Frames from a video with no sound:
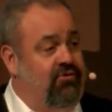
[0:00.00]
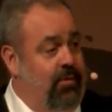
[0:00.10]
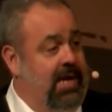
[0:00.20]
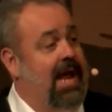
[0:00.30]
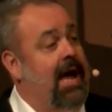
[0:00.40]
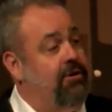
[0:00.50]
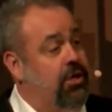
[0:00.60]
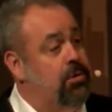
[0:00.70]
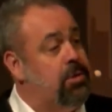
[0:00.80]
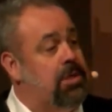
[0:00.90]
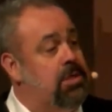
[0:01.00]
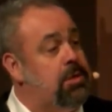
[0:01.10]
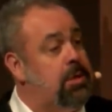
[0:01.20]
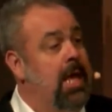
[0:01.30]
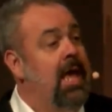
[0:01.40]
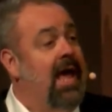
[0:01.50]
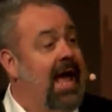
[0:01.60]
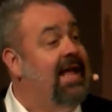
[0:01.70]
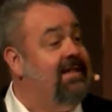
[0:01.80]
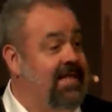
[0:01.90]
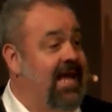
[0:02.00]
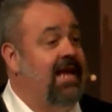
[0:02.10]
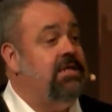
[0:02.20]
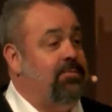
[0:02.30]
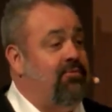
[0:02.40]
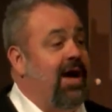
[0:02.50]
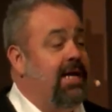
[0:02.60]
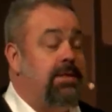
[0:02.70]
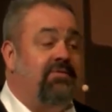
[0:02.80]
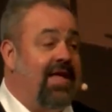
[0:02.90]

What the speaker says: between our users and the enterprise.